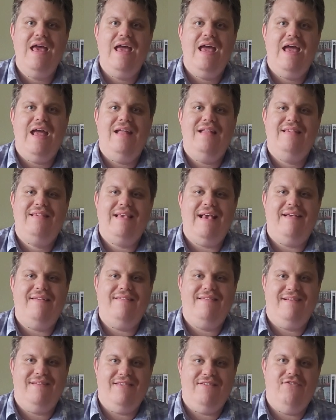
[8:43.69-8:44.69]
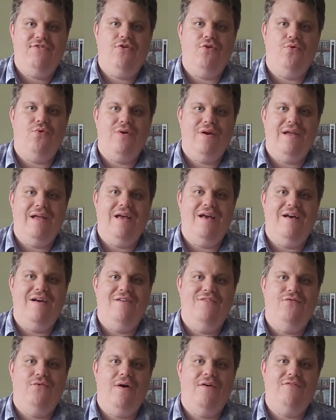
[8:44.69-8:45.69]
It tells you the story
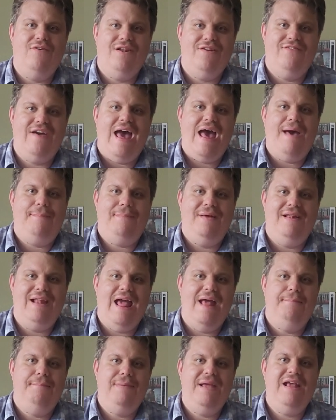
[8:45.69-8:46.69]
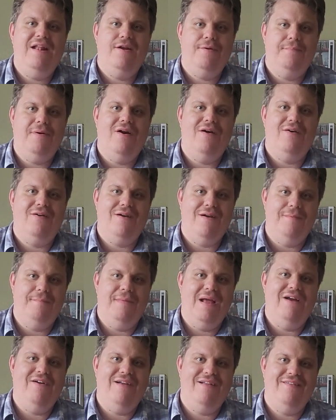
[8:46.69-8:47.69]
of what would have happened had Peter Parker and
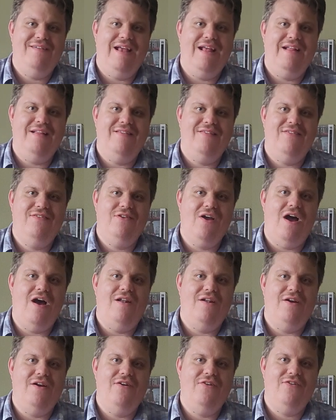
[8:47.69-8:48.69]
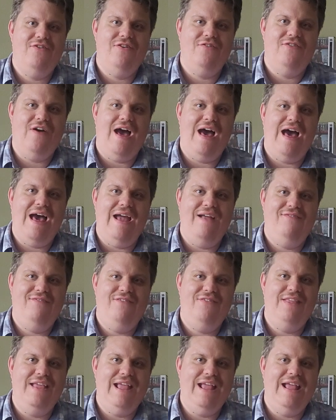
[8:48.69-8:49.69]
Mary Jane's daughter
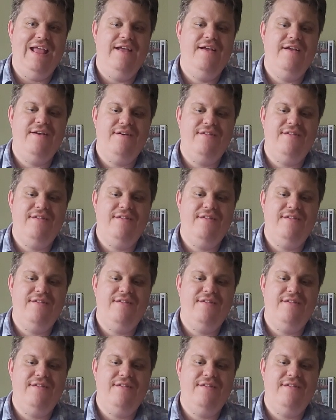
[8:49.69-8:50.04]
survived the